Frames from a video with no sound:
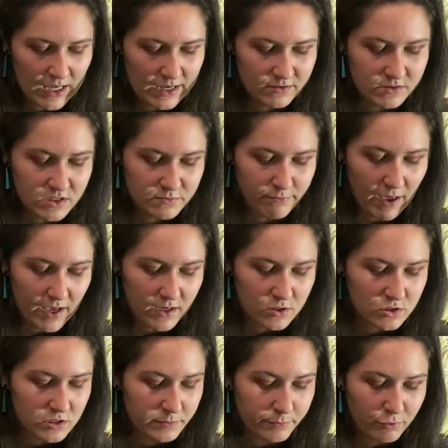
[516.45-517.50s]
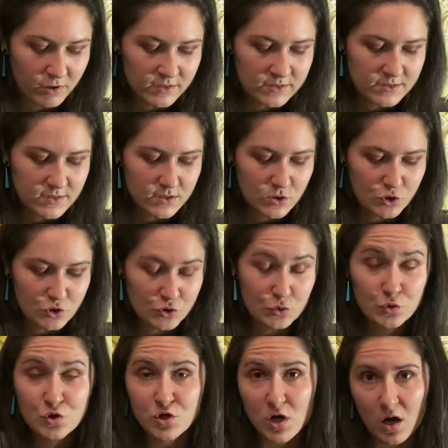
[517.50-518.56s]
And smashed the princes
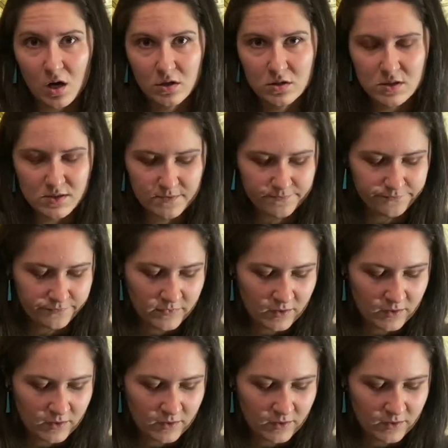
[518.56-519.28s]
to shards.